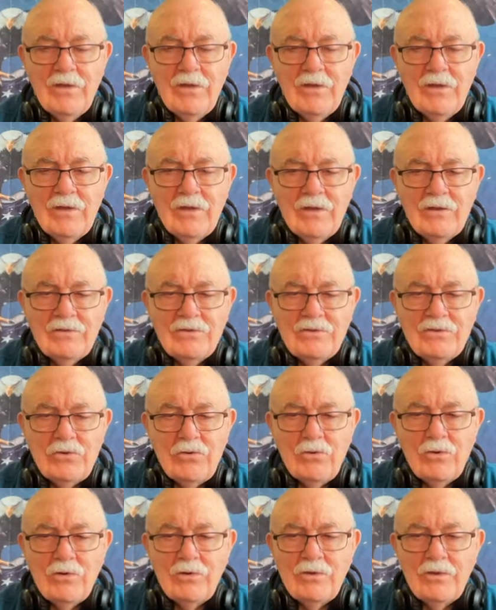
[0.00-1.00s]
In
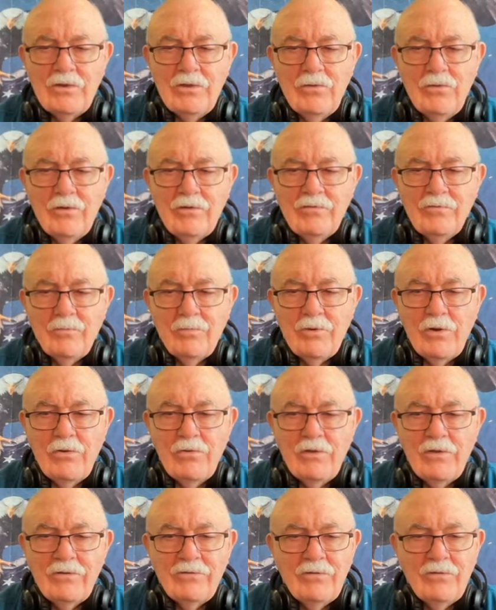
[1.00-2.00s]
short, the U.S.
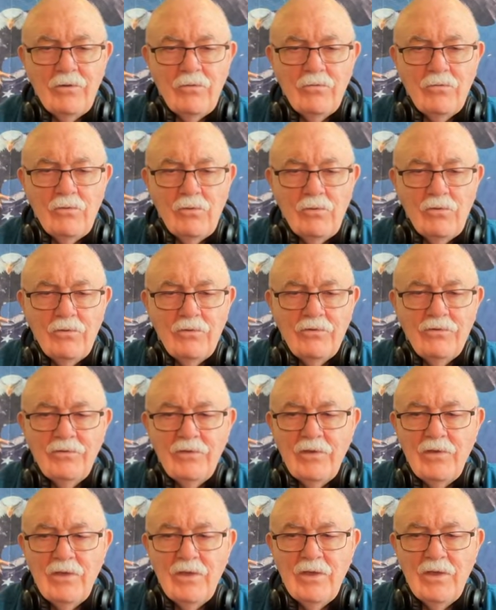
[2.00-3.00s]
broke its own rules
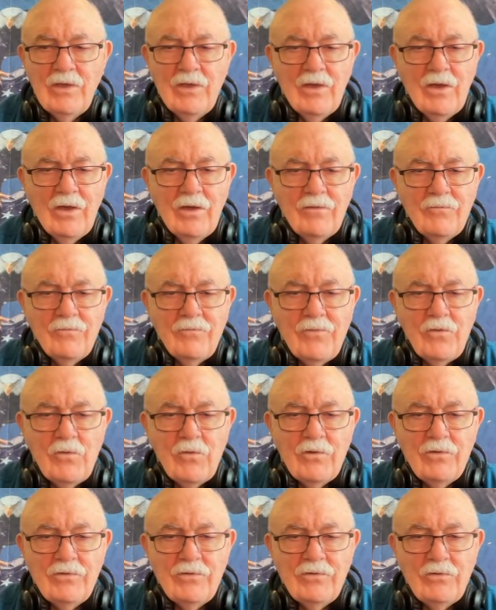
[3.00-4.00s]
on
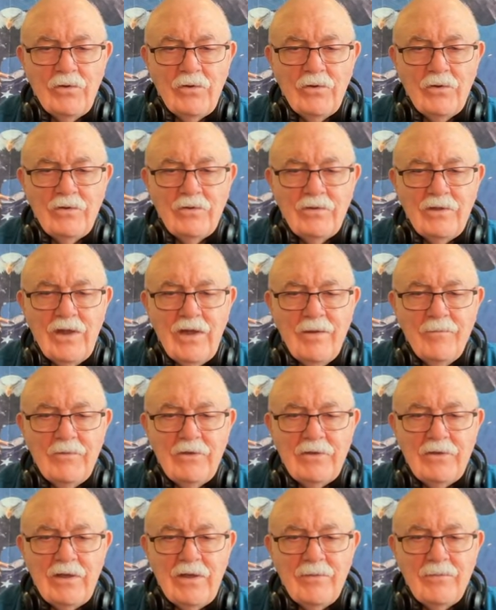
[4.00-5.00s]
foreign soil time
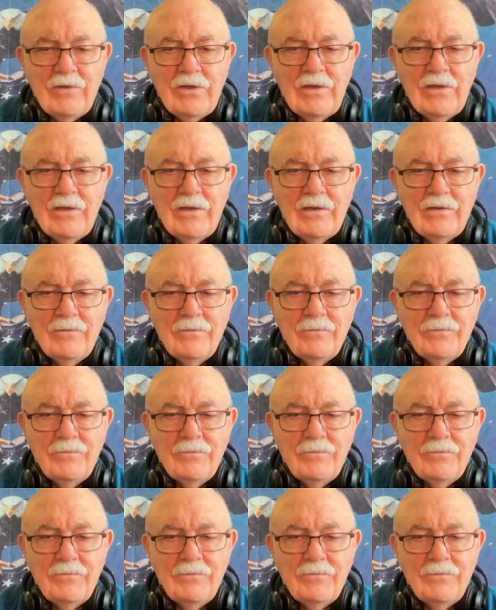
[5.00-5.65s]
and time again.